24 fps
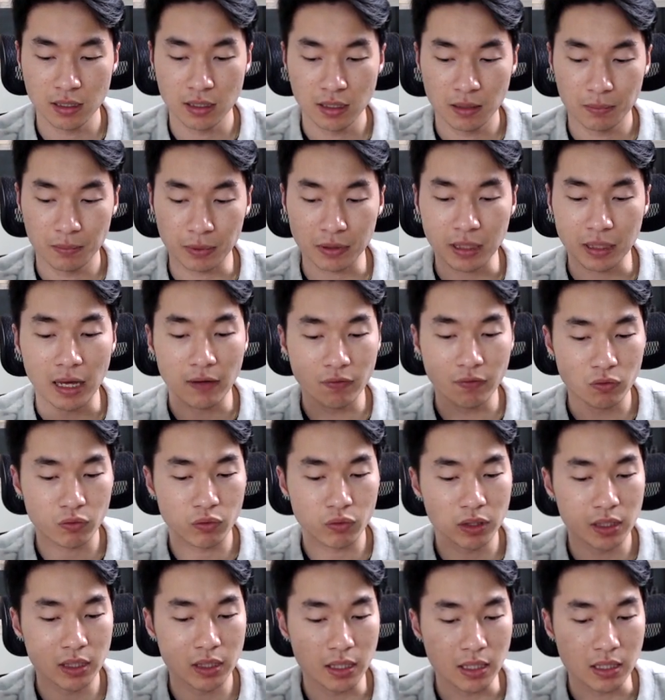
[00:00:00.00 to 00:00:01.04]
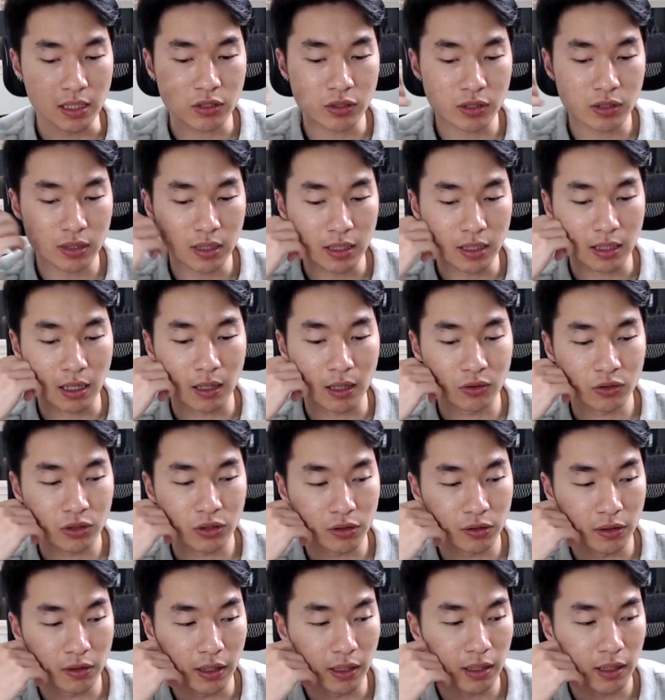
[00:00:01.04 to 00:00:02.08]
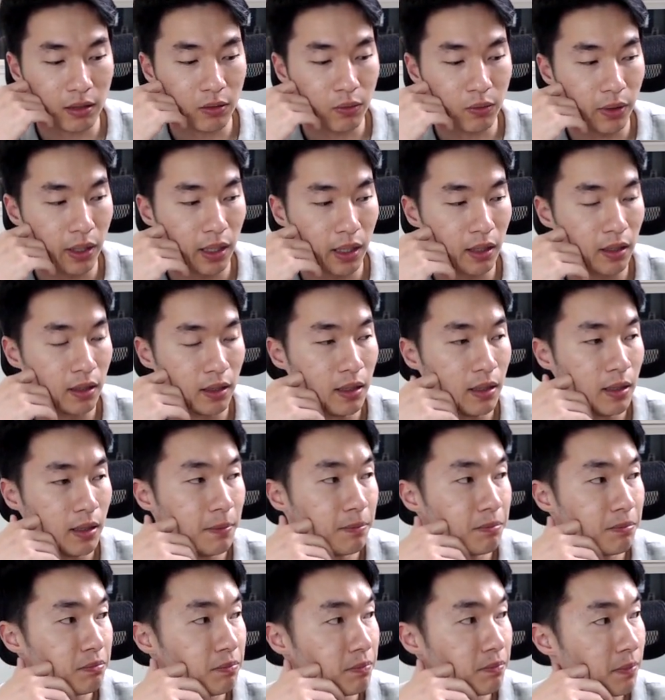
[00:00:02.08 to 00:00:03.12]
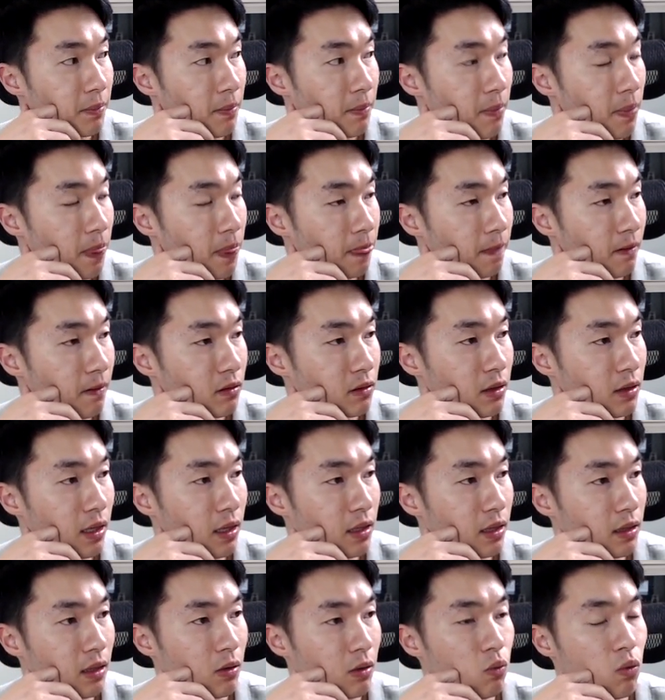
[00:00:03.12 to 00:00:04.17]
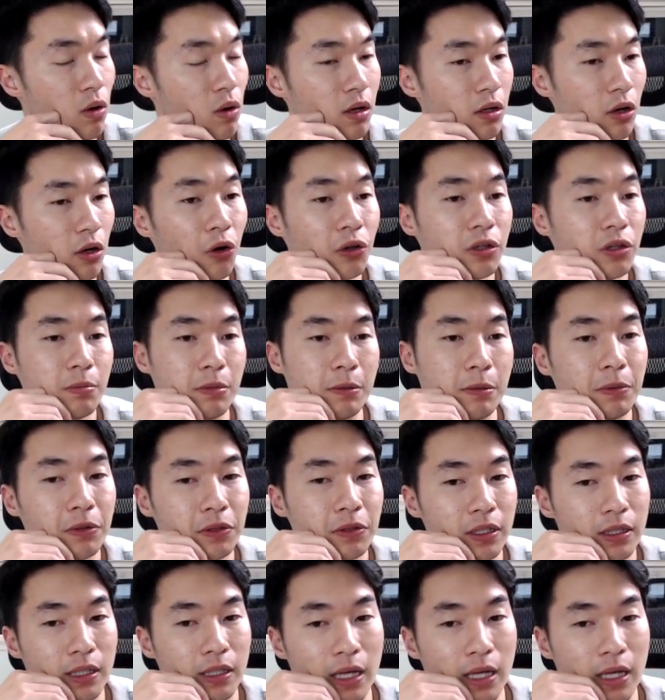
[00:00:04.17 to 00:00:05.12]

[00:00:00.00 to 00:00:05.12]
but they have a really interesting culture there where they want all the people that they